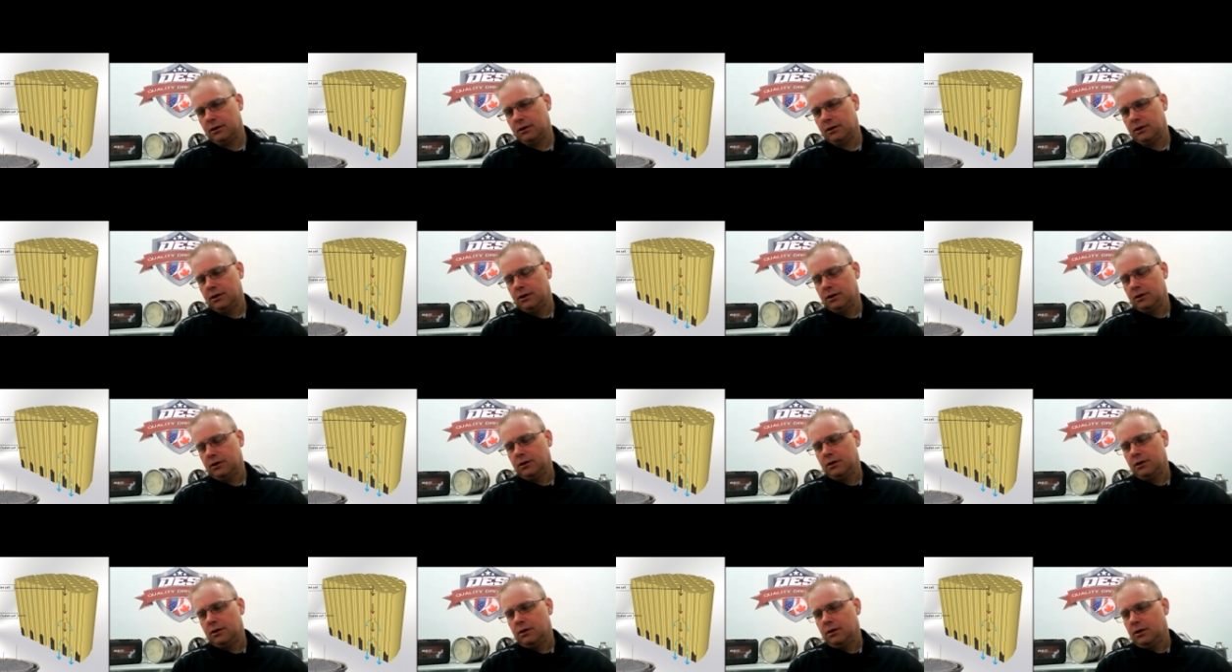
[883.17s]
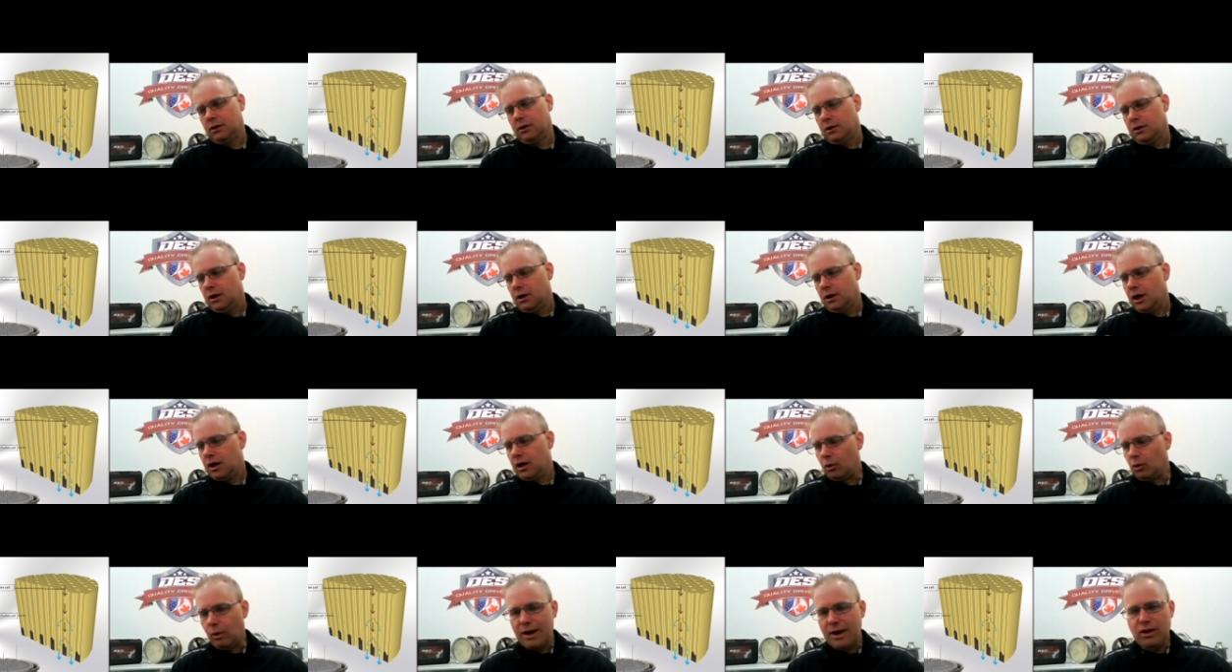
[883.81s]

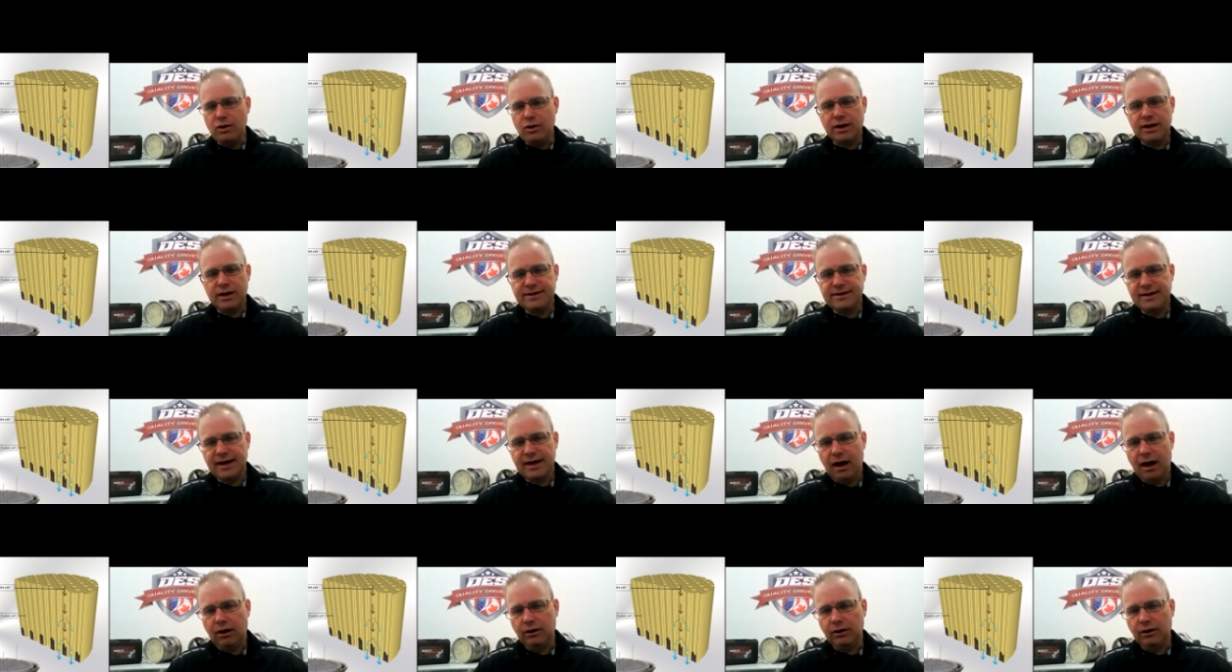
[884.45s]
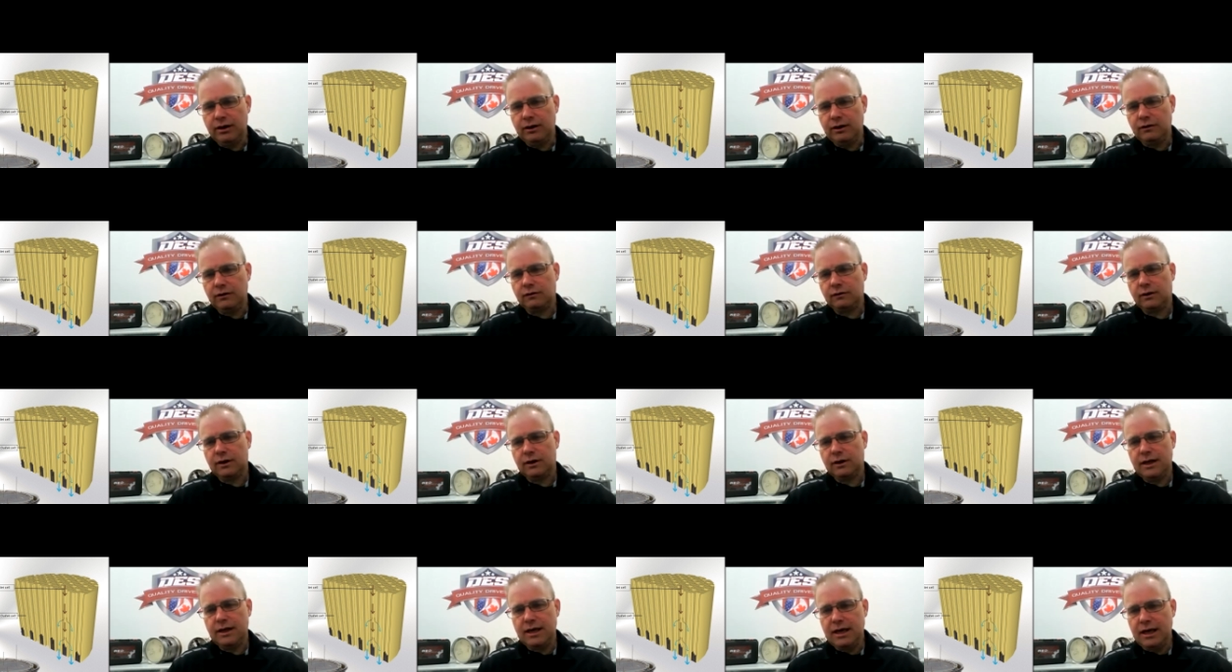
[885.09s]
And the way you can tell
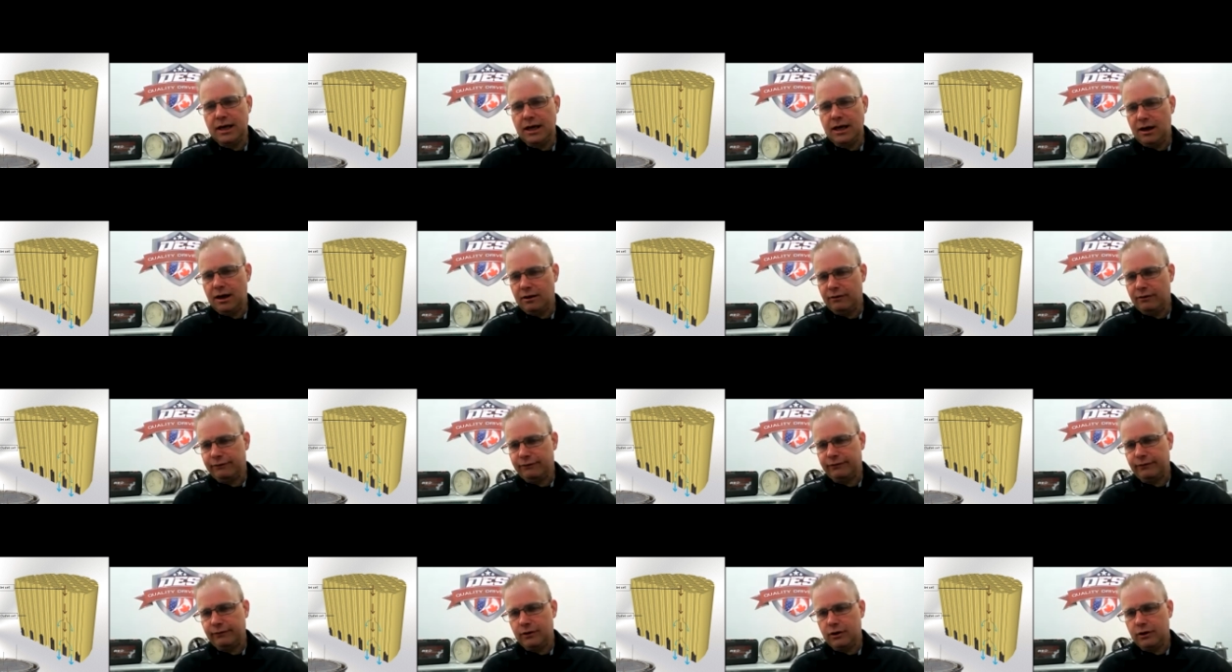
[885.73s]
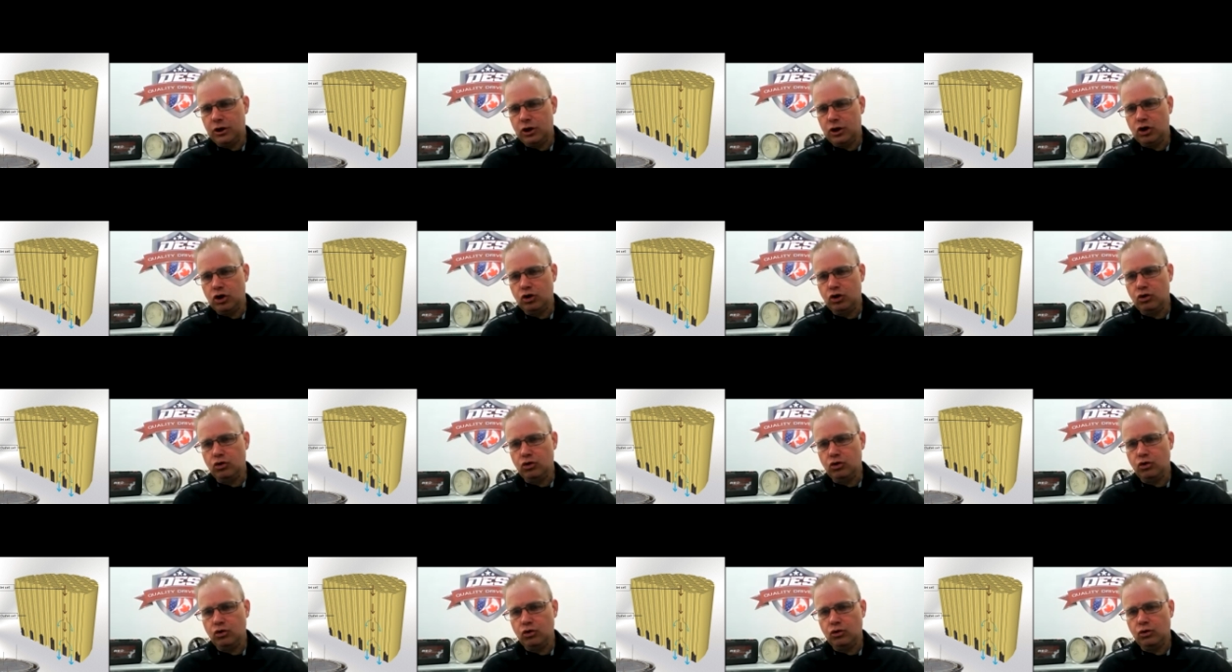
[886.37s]
is if
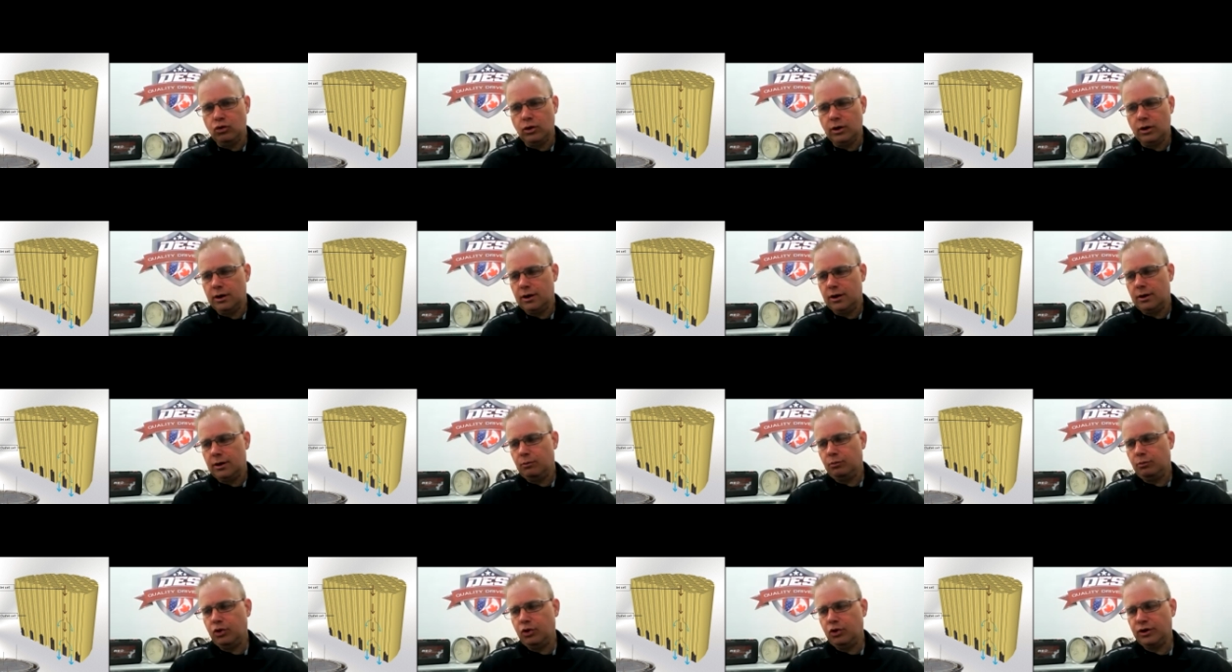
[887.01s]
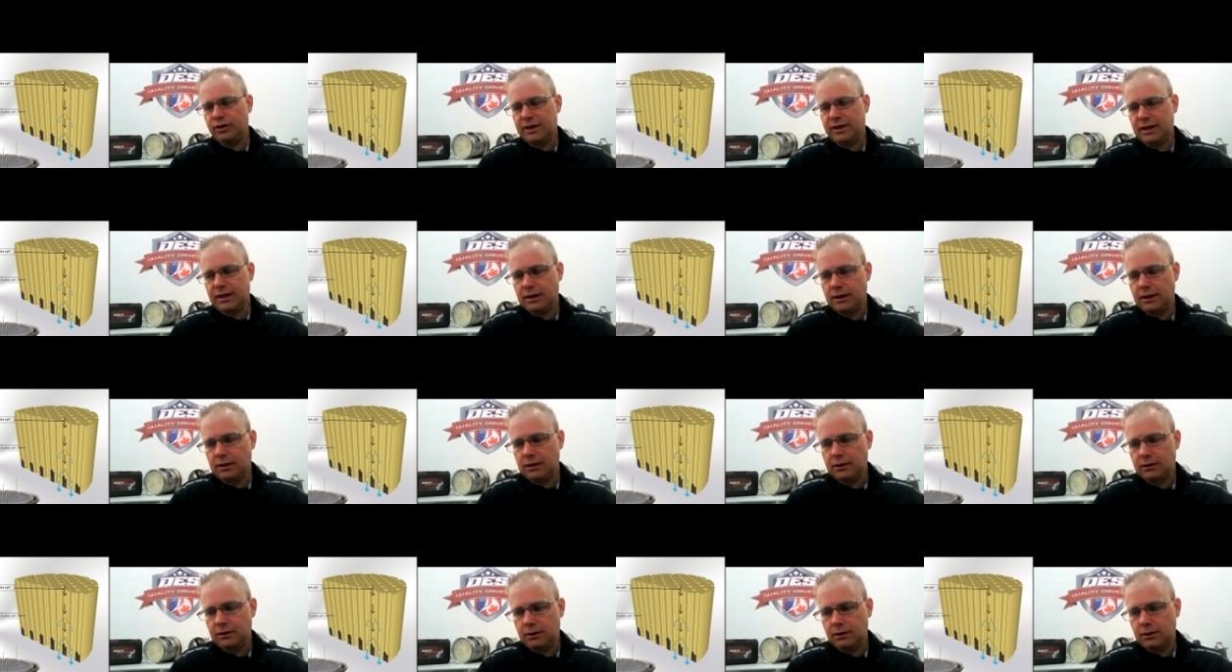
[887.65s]
you put
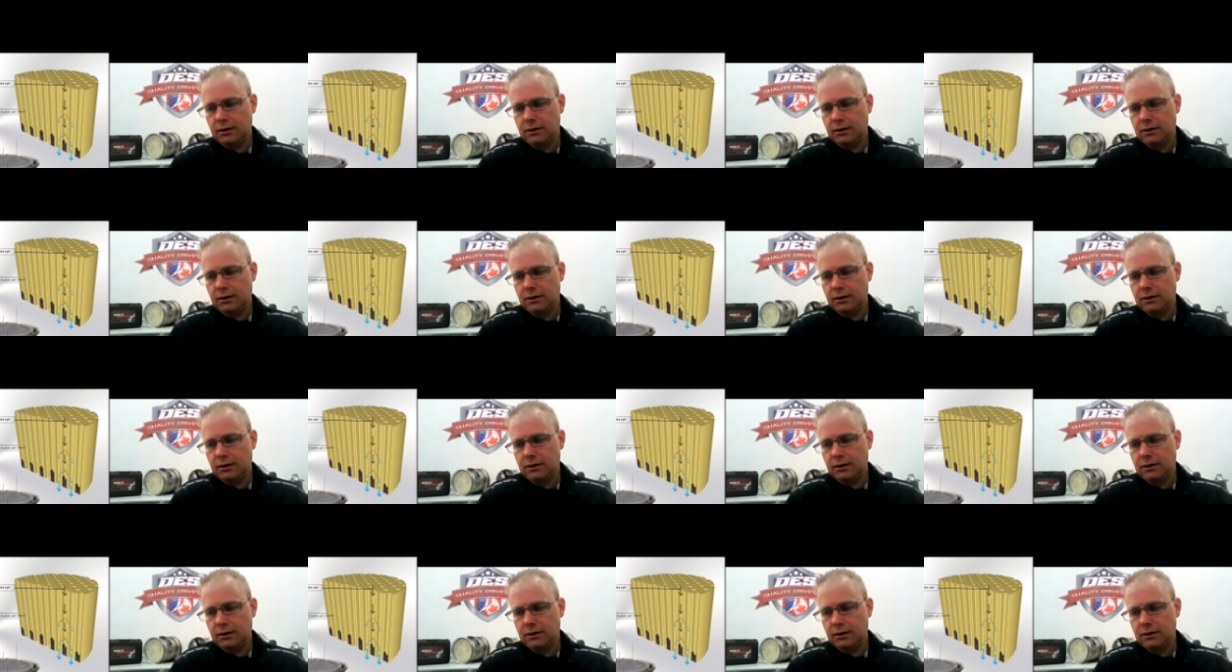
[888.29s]
the